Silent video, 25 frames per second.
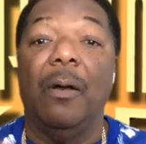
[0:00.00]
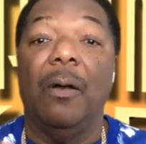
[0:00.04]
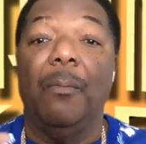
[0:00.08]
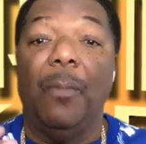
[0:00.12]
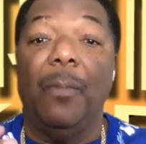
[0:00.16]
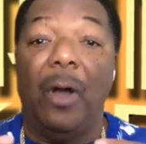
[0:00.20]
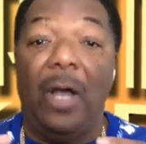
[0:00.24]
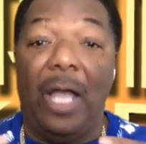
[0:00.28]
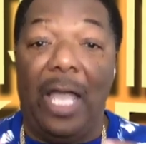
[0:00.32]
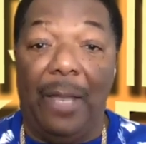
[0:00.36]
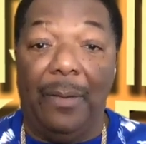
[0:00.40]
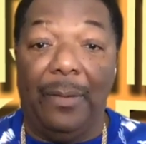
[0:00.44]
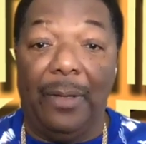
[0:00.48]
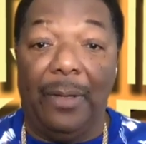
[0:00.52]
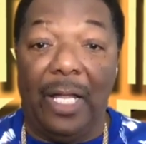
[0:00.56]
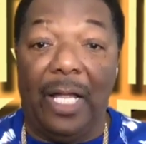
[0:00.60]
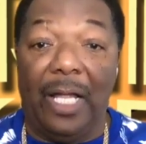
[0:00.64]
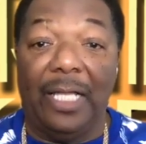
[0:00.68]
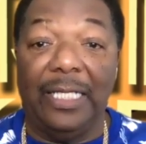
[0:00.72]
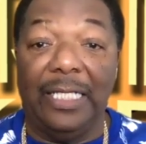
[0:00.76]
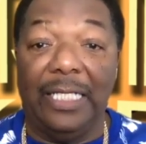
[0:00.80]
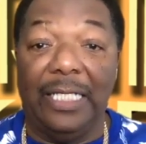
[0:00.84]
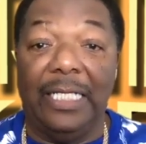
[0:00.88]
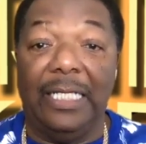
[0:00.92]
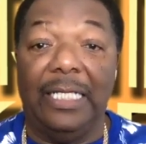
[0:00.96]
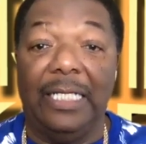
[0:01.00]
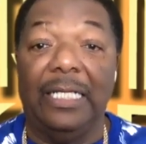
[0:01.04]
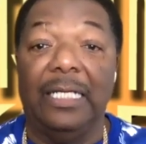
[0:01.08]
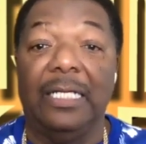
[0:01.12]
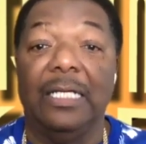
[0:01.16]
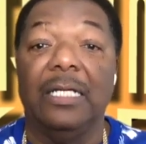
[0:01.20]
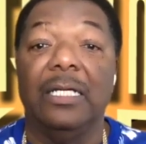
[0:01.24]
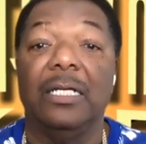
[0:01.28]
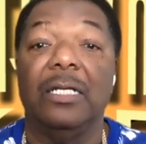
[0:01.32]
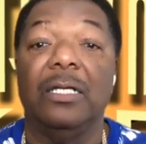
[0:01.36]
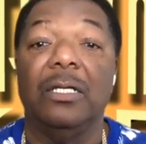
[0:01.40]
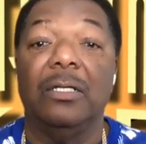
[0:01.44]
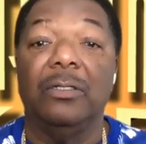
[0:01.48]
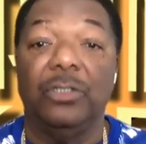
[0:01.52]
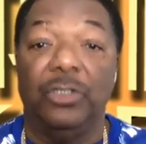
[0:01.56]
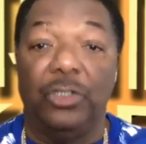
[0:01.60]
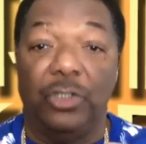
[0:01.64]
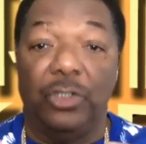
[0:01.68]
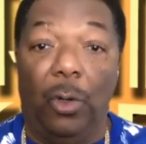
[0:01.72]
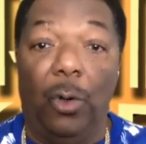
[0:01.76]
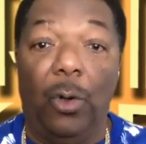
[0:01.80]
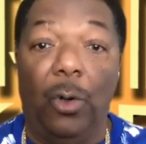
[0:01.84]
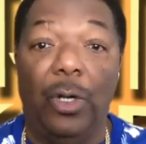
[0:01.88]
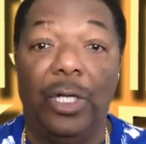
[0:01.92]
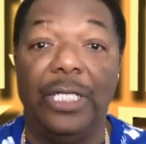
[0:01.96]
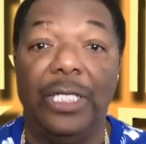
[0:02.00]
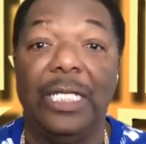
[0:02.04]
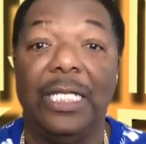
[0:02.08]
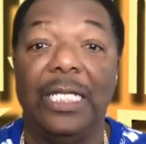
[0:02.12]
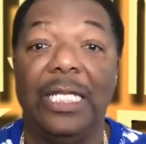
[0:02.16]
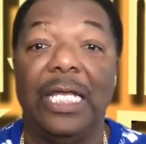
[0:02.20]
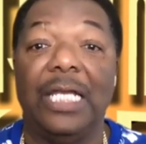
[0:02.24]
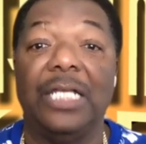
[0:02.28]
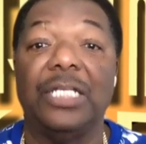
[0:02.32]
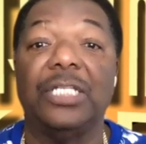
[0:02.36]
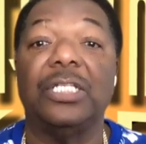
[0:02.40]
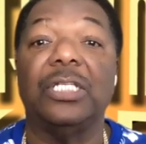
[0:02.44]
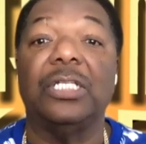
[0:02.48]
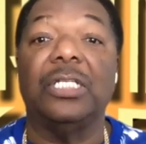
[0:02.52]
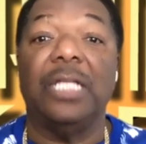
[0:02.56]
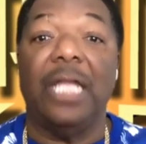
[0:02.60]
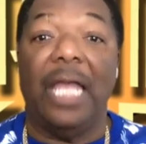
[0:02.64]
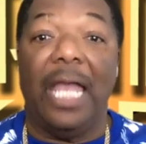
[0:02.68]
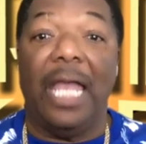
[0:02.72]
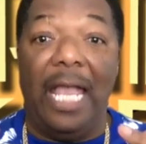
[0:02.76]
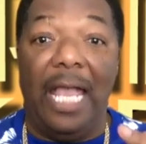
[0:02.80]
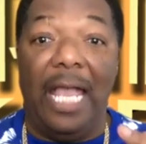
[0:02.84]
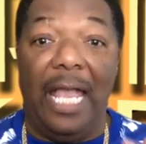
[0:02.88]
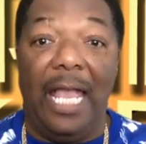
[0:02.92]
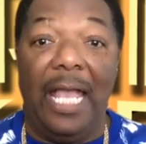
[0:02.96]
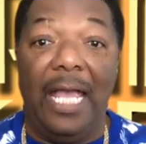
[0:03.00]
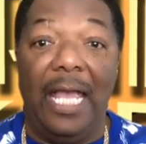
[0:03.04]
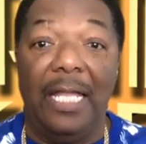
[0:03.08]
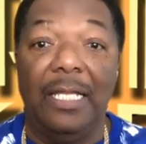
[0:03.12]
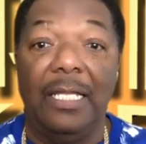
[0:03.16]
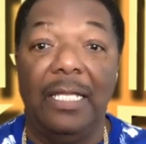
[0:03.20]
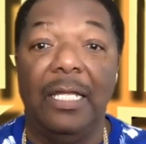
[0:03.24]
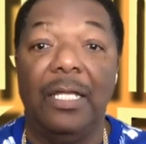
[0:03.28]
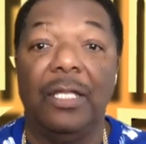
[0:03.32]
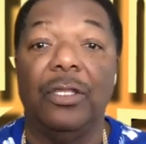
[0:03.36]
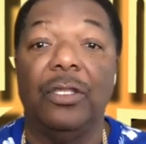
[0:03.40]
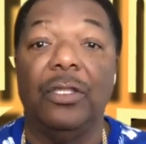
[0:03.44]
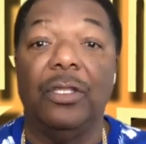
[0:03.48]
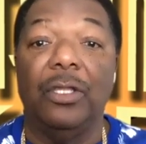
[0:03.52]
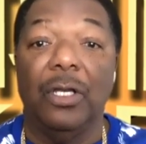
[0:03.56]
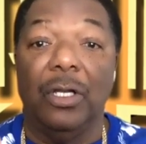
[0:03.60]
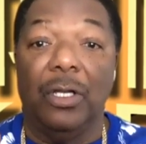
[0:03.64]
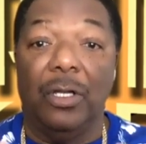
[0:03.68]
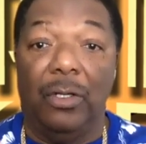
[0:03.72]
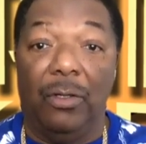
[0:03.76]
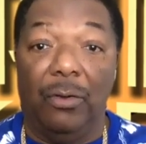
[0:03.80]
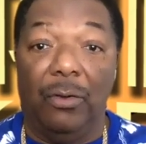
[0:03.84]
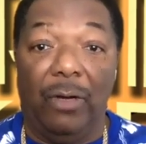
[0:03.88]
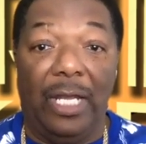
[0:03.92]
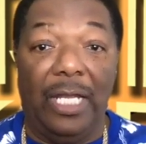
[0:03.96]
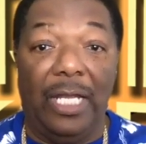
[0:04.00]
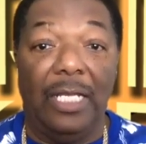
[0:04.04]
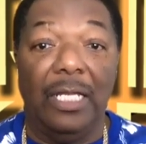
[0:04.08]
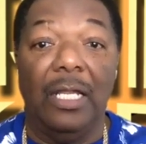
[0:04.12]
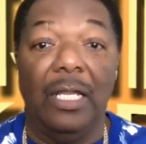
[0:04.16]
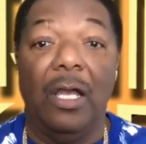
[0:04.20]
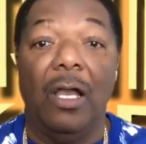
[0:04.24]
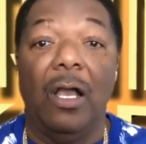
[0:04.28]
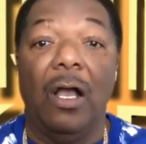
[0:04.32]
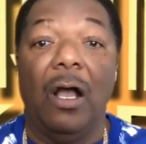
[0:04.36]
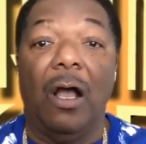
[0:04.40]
Muhammad Ali joined the nation, and the great